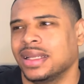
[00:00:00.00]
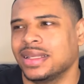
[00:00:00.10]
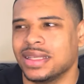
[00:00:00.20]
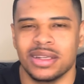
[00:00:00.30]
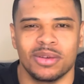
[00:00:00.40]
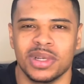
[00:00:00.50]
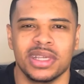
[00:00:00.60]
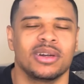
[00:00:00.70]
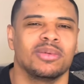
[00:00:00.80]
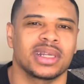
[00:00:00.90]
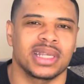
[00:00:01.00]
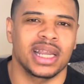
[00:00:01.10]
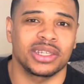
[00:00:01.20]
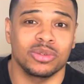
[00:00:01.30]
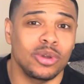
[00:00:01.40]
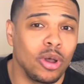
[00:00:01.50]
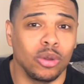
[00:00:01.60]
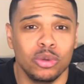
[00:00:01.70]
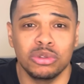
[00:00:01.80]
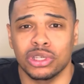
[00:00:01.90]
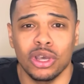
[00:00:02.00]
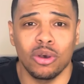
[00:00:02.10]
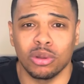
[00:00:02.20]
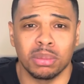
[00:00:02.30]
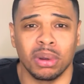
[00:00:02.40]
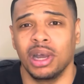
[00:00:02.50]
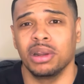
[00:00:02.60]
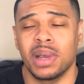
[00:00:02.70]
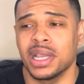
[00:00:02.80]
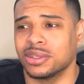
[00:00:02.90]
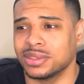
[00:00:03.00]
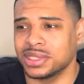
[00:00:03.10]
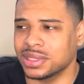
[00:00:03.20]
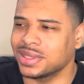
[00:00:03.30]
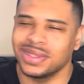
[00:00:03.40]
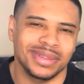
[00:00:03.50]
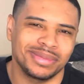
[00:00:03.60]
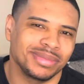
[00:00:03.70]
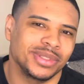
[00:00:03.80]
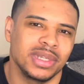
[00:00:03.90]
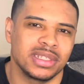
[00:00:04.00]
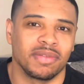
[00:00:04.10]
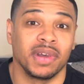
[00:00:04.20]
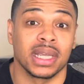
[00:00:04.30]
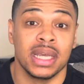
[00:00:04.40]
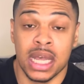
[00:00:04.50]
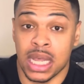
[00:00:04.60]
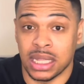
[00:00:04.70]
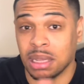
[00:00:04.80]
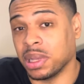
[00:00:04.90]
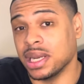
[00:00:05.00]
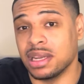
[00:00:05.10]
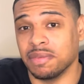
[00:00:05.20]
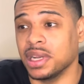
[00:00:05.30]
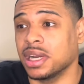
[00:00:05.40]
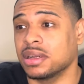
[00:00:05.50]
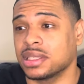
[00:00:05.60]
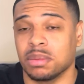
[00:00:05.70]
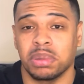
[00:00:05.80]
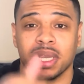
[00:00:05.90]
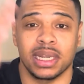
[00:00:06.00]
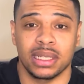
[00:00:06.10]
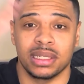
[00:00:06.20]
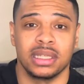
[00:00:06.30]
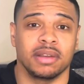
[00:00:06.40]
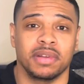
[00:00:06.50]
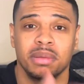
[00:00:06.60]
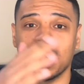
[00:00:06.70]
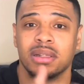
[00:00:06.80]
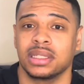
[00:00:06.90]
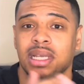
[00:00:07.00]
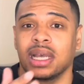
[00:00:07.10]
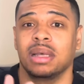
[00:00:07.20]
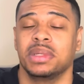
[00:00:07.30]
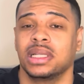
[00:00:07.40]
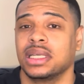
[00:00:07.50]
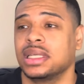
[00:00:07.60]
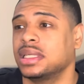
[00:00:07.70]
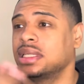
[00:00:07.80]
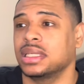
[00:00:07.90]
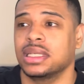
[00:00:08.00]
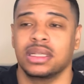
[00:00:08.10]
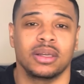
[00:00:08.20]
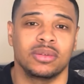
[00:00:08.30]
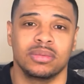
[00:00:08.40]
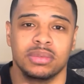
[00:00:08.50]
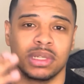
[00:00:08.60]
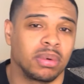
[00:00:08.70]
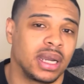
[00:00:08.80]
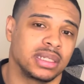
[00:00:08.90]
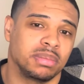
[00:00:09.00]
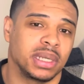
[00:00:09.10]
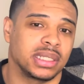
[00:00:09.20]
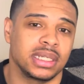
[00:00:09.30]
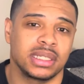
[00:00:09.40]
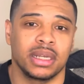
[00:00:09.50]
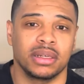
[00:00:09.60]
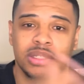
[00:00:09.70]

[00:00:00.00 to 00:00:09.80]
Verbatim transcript: You know, one of your coworkers asks you, oh, who's the GOAT, LeBron or Michael? Just, you know, who gives a fuck? They played in different eras. They played at different amounts of time in the league. You know, LeBron is the best of his era.